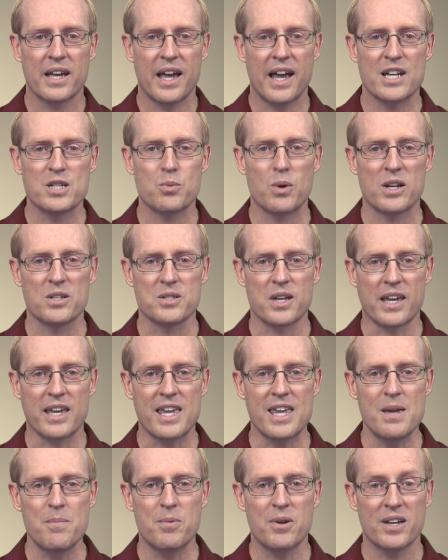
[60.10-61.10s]
as well as a
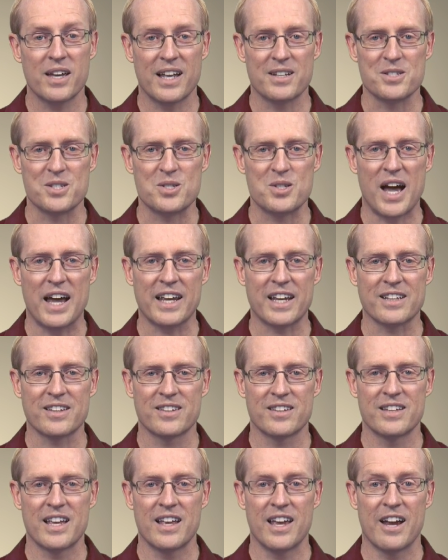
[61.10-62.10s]
heap and static
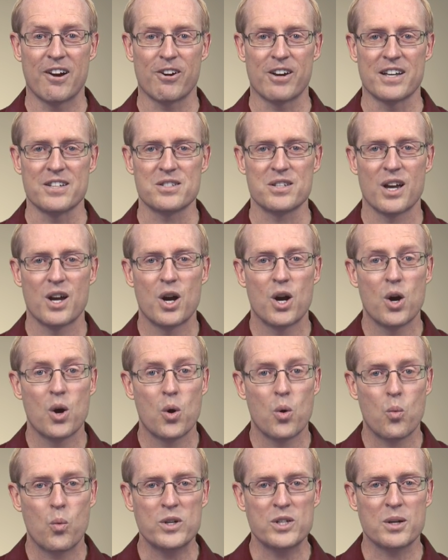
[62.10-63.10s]
areas,
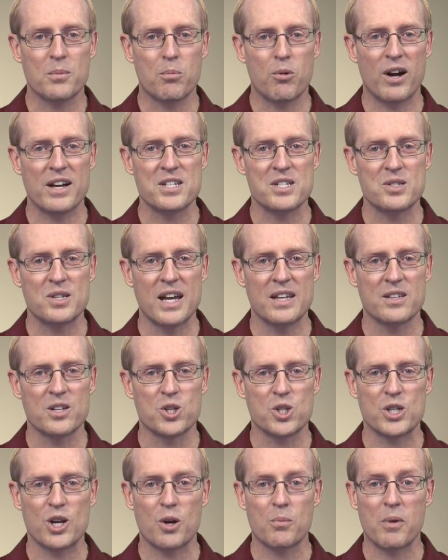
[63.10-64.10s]
which comprise state
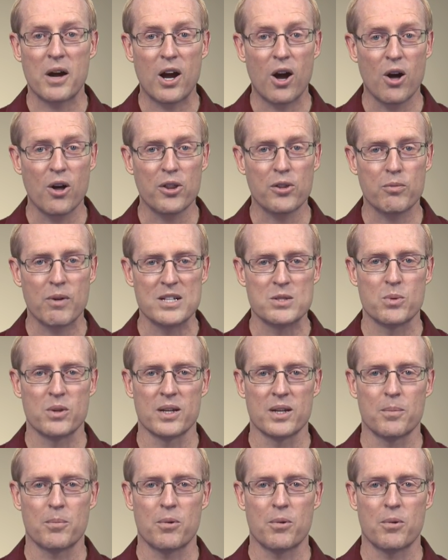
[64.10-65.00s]
that's shared by all threads within a